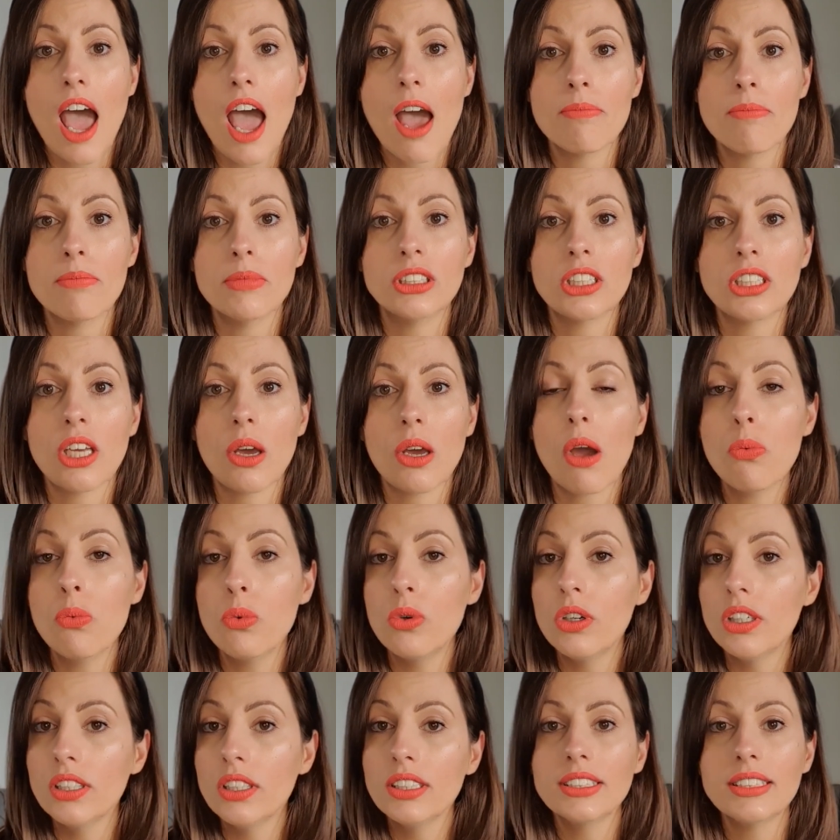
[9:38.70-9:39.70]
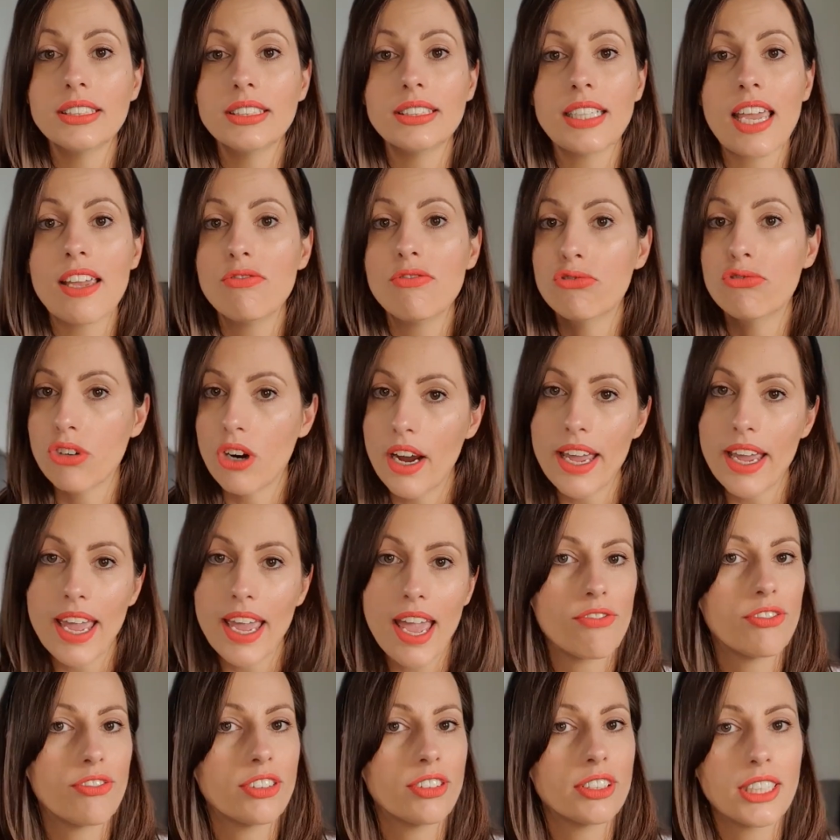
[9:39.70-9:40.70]
So I wouldn't say write
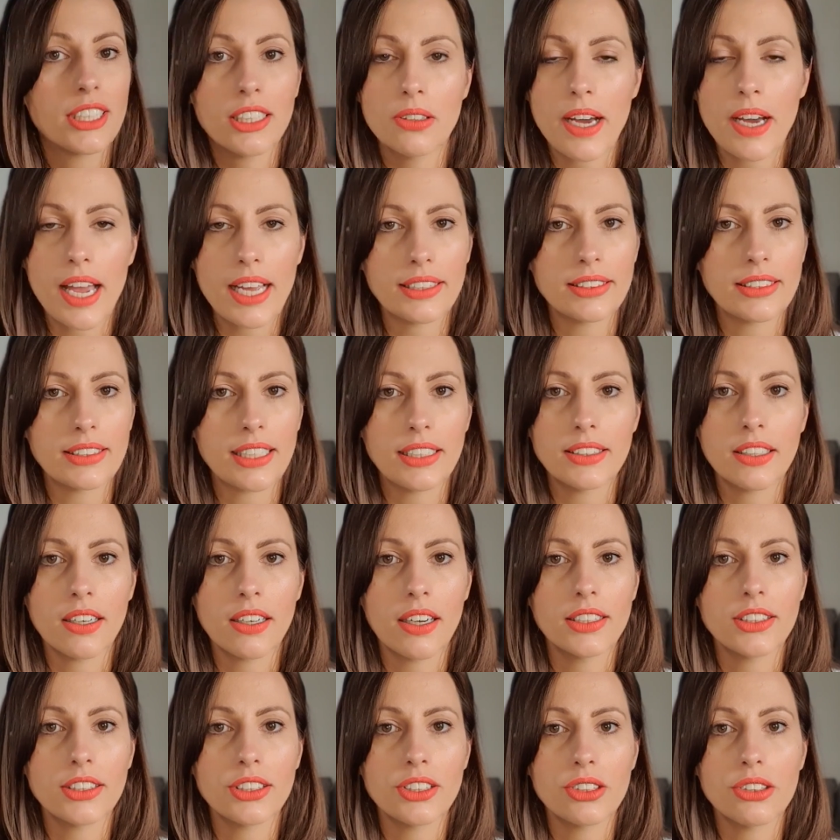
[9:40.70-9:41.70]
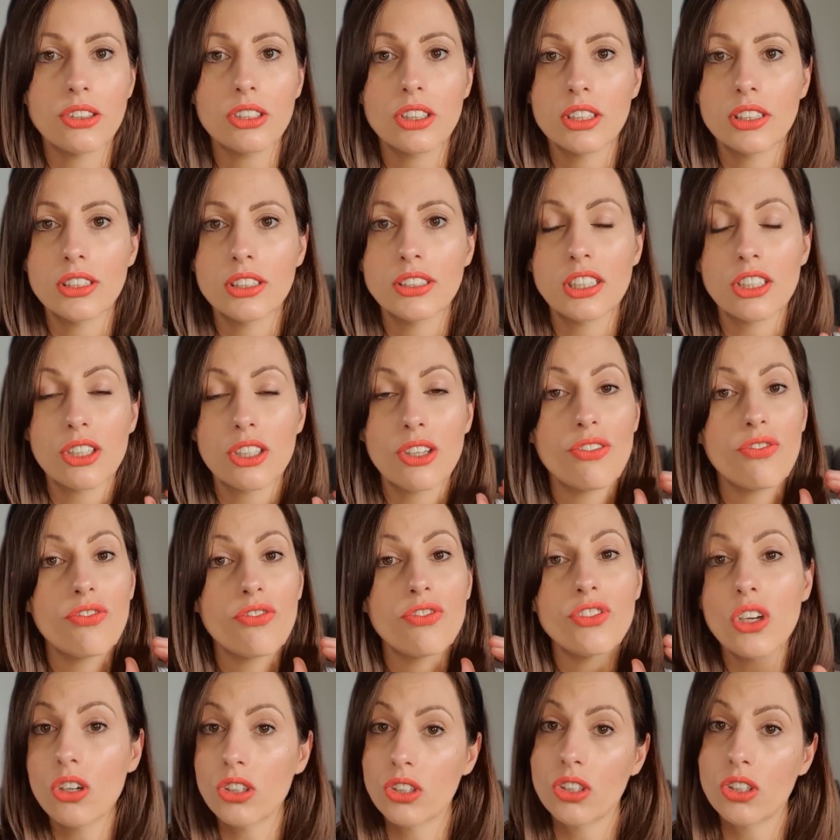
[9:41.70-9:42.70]
every single essay title, because you've
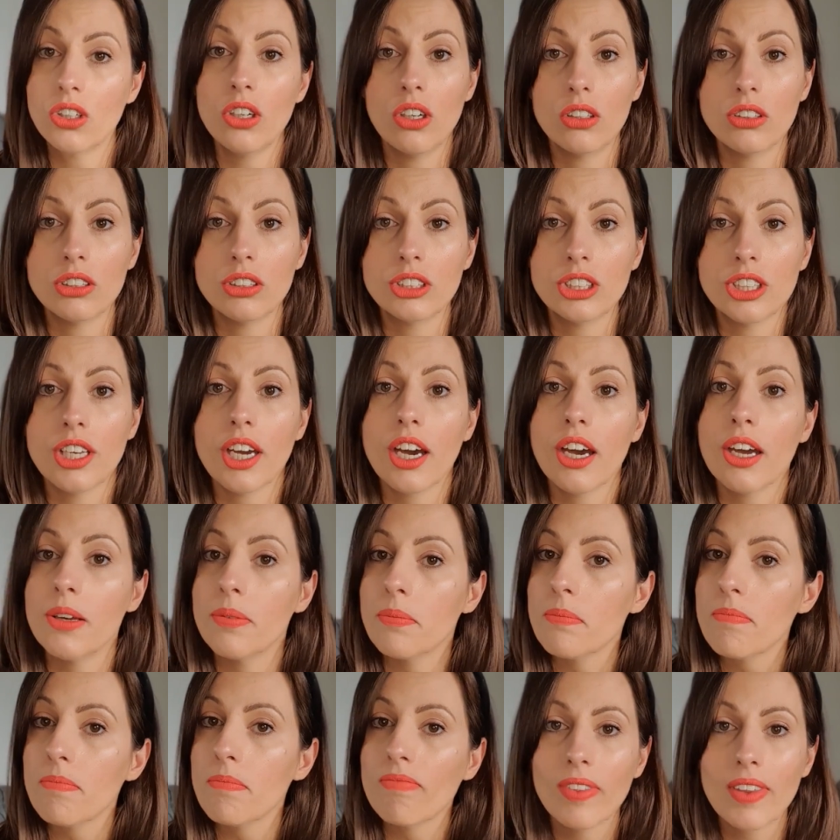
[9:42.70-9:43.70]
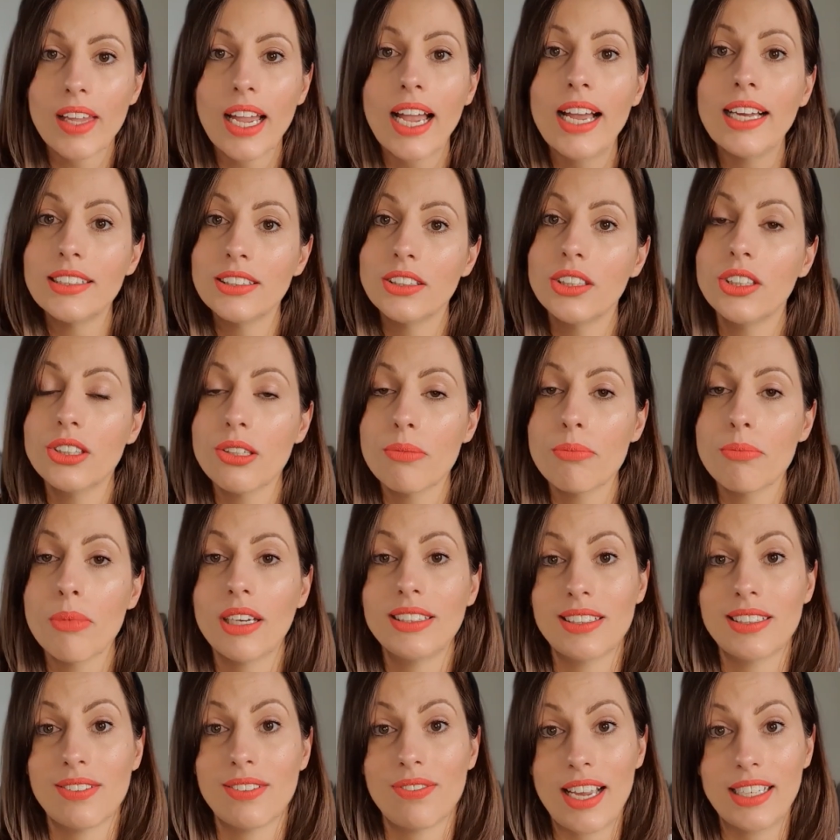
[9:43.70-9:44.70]
not got long to go. That is not the
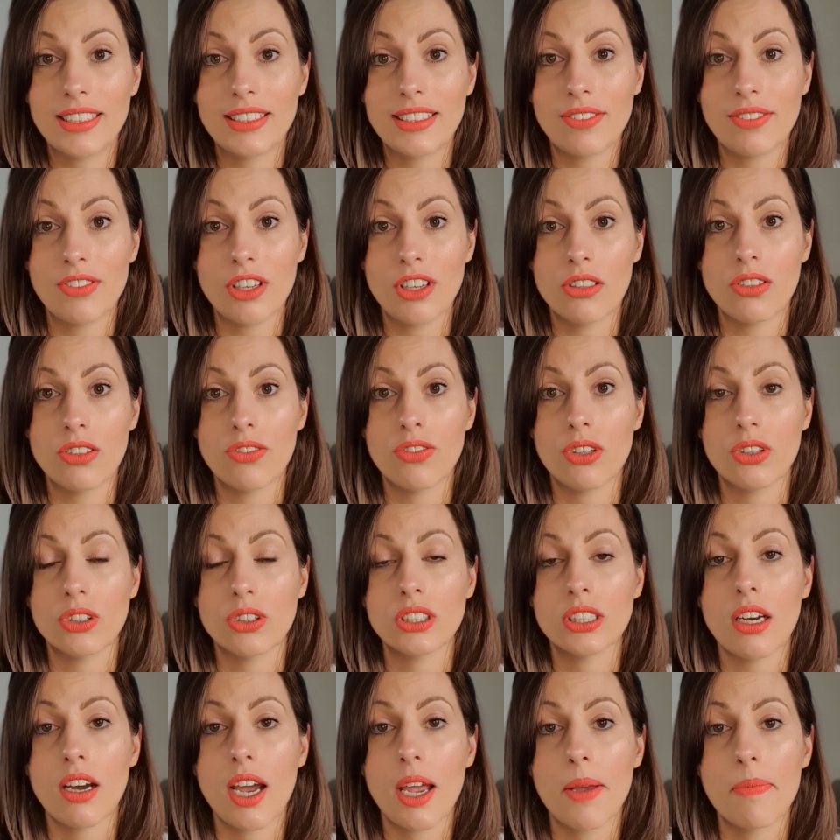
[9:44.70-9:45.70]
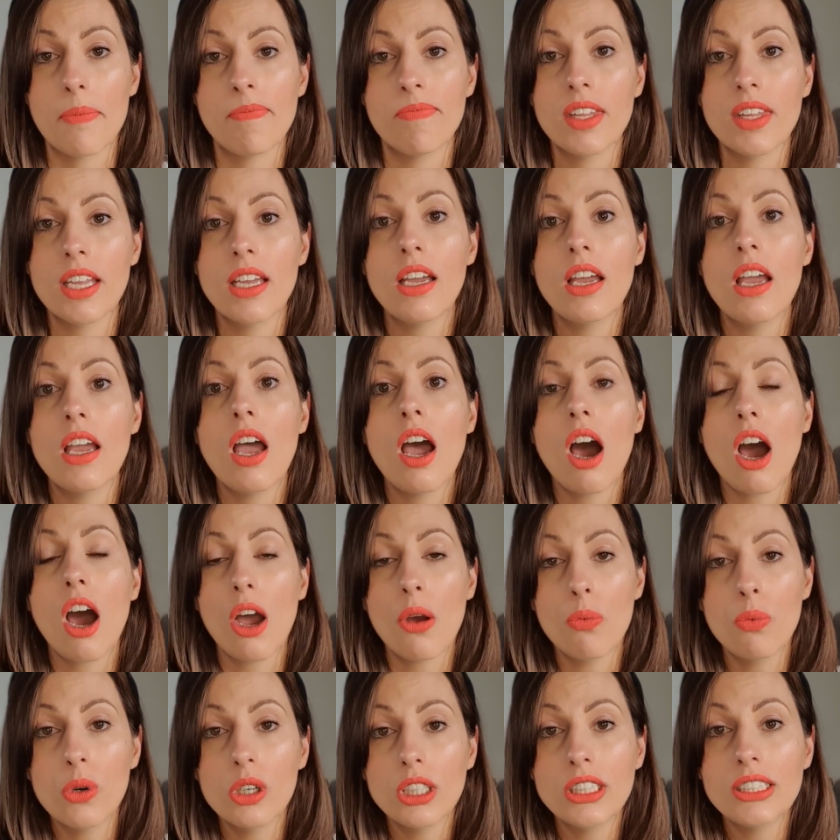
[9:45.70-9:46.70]
most effective use of your time. I
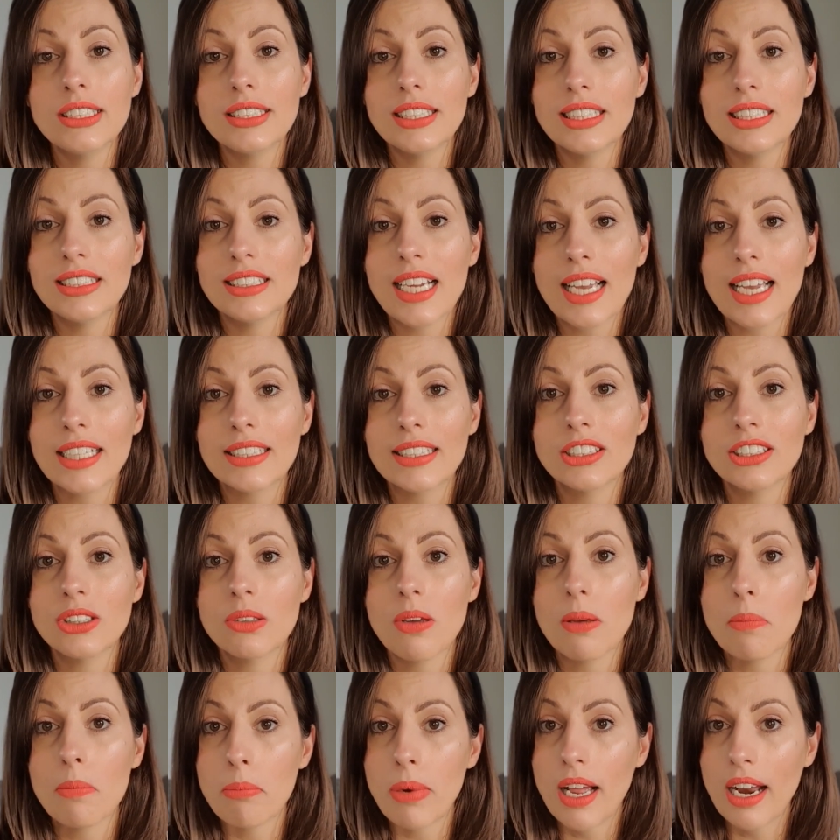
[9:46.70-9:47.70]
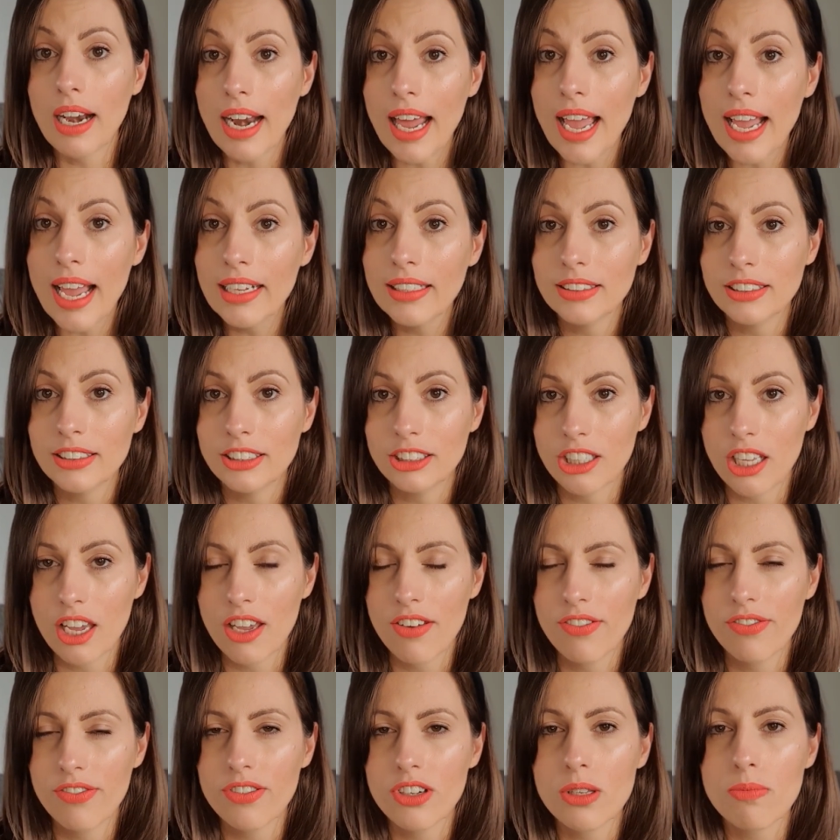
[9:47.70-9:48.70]
would suggest doing plans though
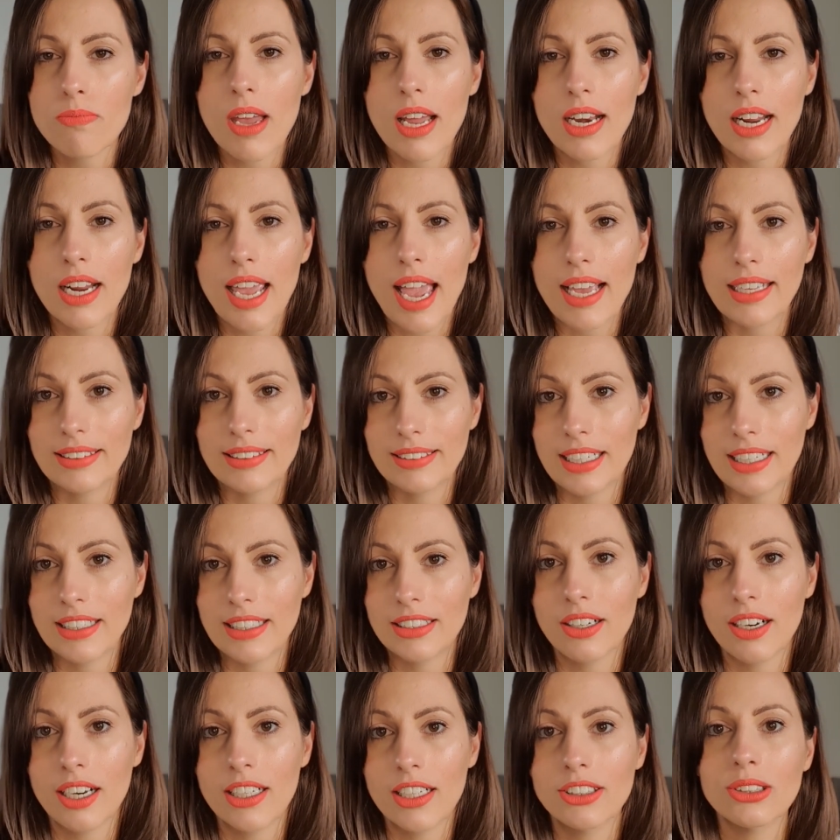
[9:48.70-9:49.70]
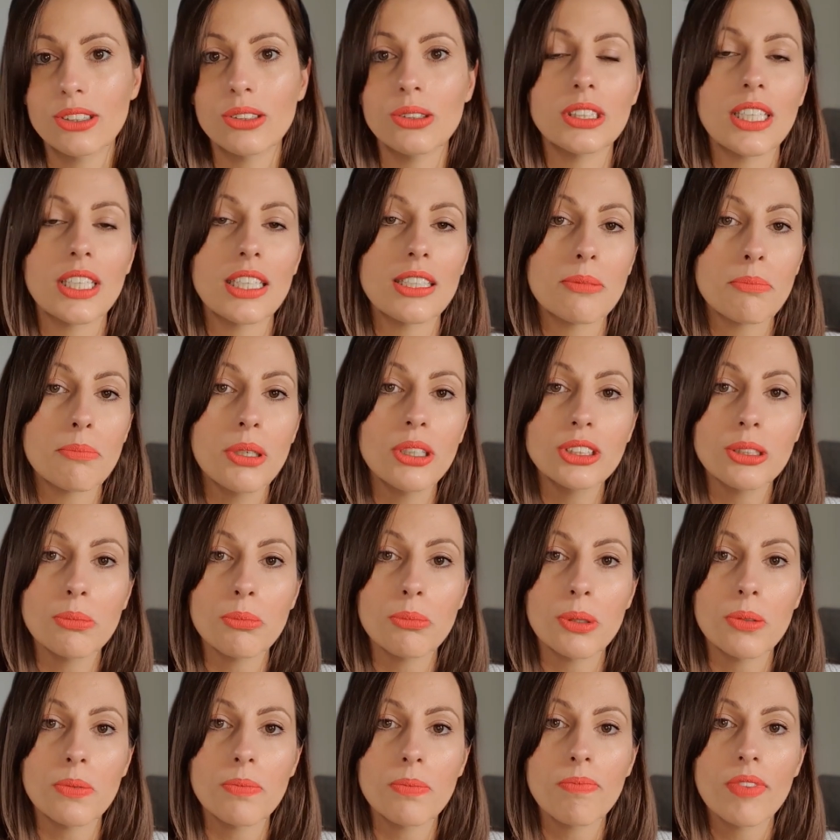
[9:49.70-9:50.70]
for as many essay titles as
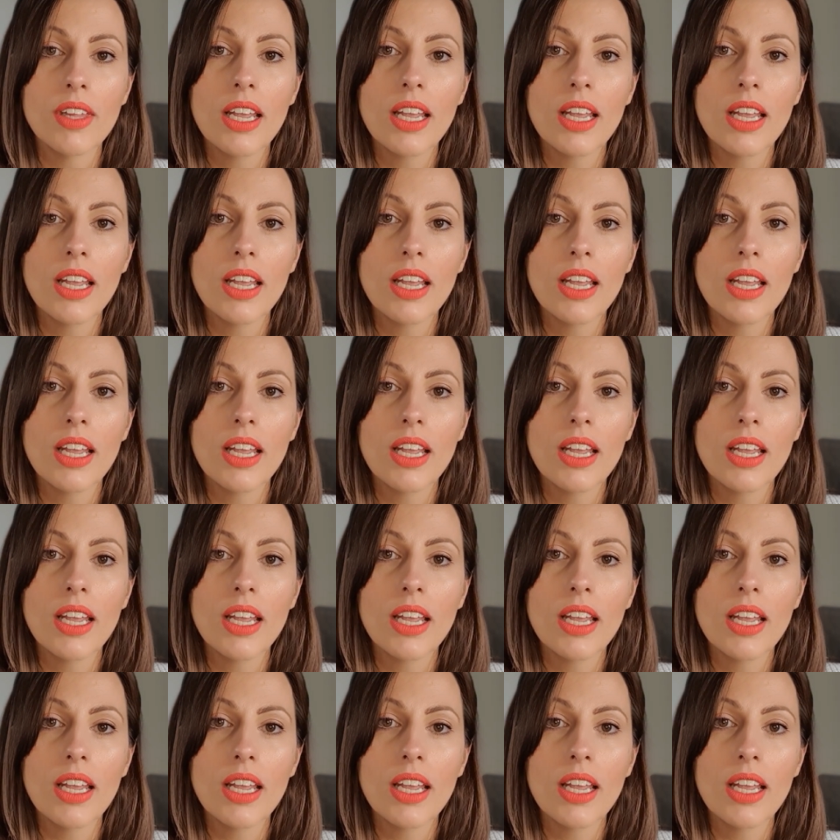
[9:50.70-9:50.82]
possible.